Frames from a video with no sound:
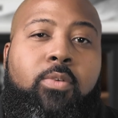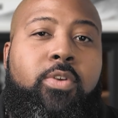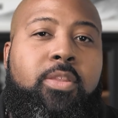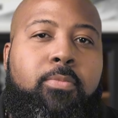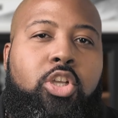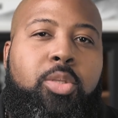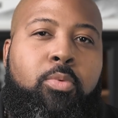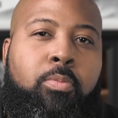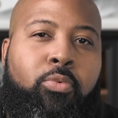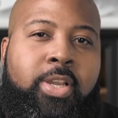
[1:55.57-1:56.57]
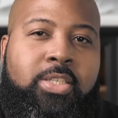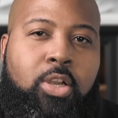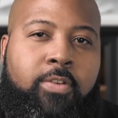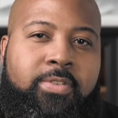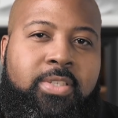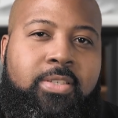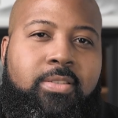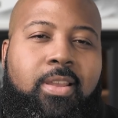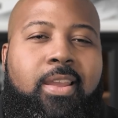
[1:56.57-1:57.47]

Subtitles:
with multiple branch offices,